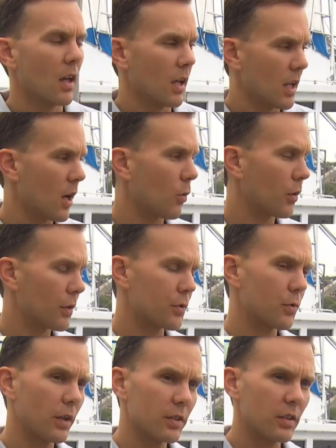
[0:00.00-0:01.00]
Yeah, well, this
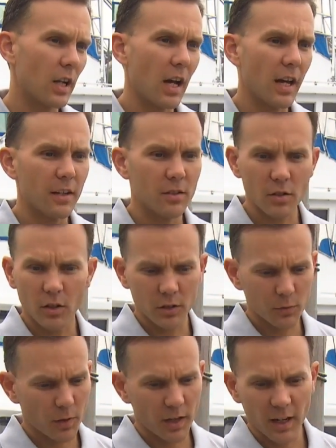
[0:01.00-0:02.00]
rust tide is
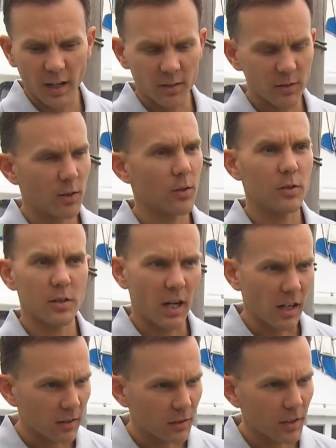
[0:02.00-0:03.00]
caused by an algae known as
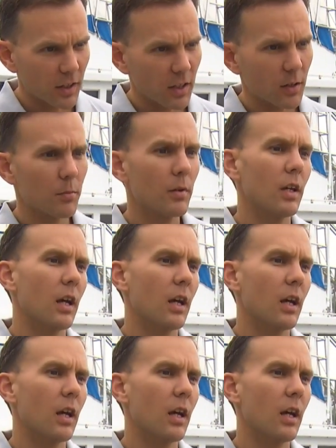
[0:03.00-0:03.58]
Cochlididium.